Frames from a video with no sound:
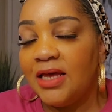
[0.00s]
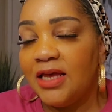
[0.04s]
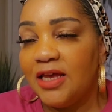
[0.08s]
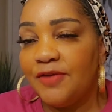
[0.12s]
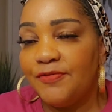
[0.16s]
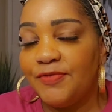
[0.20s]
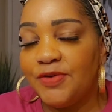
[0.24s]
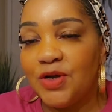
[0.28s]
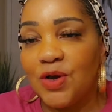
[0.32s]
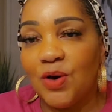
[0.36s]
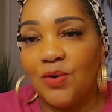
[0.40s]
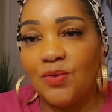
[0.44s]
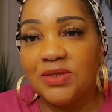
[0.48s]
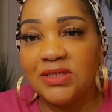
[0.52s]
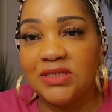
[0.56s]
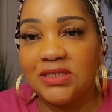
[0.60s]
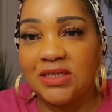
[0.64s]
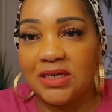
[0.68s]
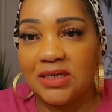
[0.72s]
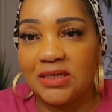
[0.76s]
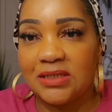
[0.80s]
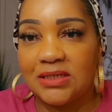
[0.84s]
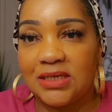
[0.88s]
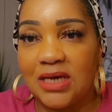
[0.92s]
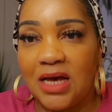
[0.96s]
if you go on
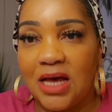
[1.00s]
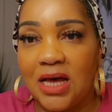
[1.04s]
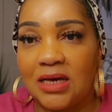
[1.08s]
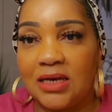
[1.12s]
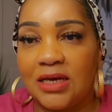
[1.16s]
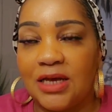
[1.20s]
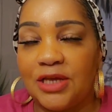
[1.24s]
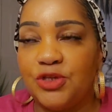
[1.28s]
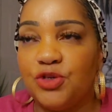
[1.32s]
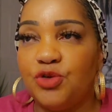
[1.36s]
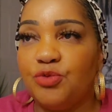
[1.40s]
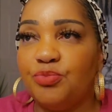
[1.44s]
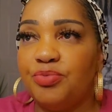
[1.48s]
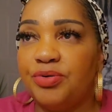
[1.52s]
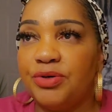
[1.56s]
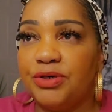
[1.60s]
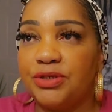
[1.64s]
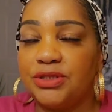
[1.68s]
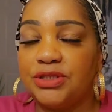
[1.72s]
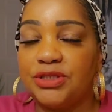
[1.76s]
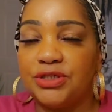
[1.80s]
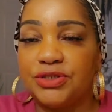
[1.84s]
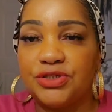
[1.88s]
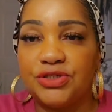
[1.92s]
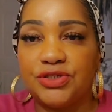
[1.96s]
TikTok and you
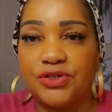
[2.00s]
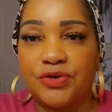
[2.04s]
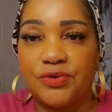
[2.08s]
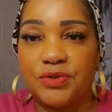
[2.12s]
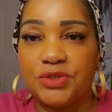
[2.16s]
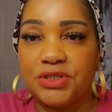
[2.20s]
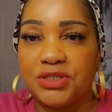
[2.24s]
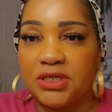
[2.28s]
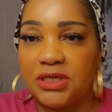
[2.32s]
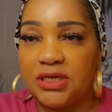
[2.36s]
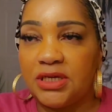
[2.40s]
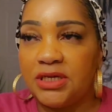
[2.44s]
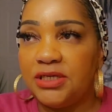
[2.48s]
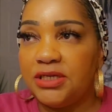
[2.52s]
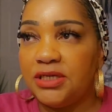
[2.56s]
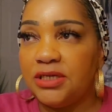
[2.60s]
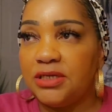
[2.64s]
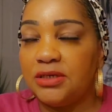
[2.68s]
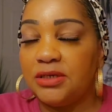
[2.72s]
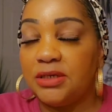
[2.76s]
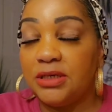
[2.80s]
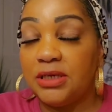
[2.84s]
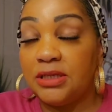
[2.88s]
put the search in,